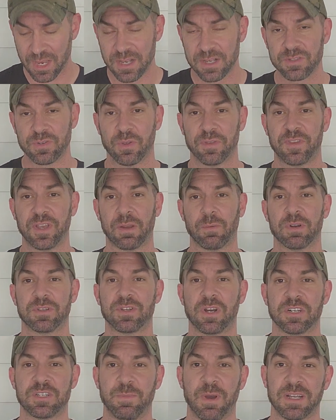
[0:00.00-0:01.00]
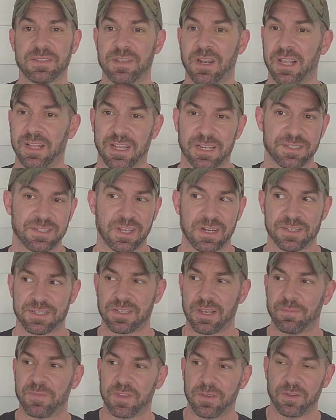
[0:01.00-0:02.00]
So the thing I want to talk to you about today, like I said, is
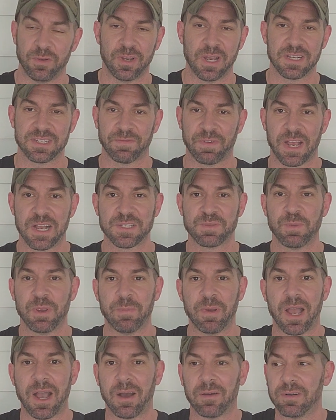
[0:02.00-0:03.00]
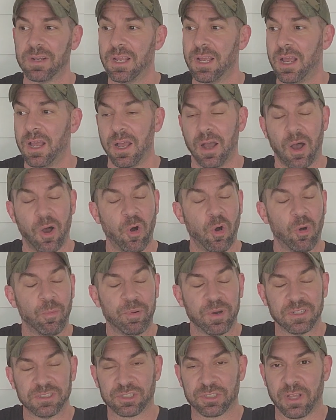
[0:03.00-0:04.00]
something that you guys have asked me about a whole
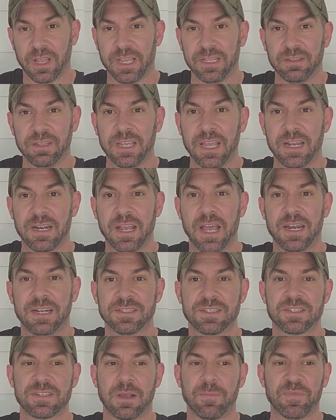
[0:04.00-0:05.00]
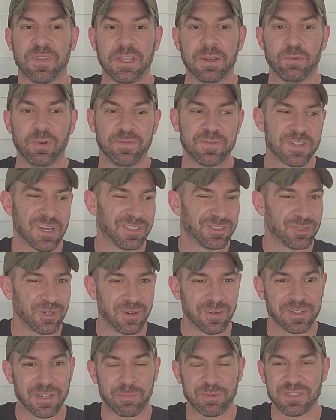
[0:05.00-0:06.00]
bunch lately, and it's something we've touched
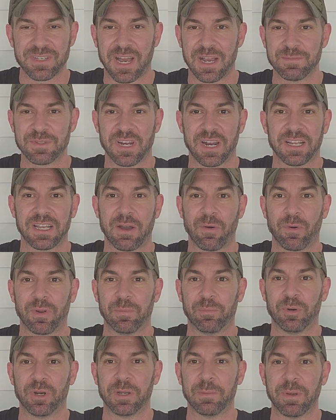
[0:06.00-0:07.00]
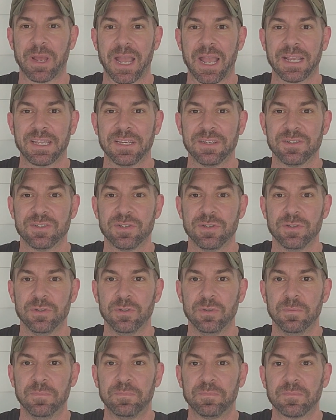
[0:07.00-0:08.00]
on a couple times that I kind of want to bring back
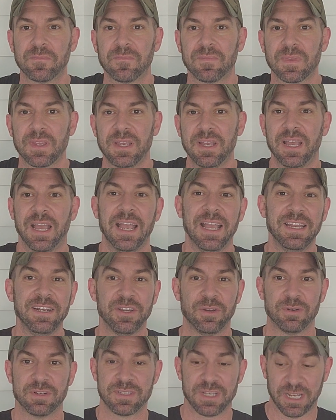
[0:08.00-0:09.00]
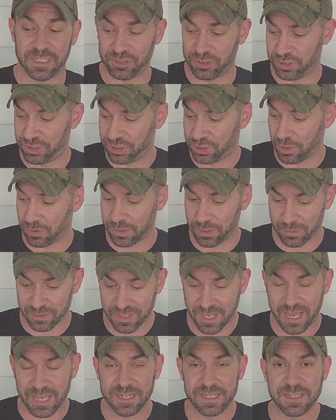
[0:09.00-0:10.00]
into your attention and show you, and
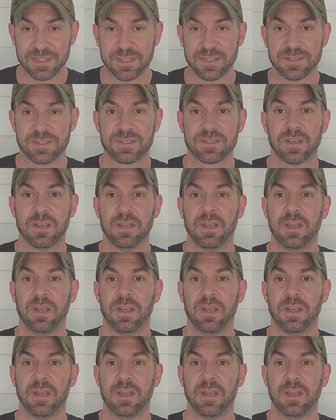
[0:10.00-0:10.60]
that is,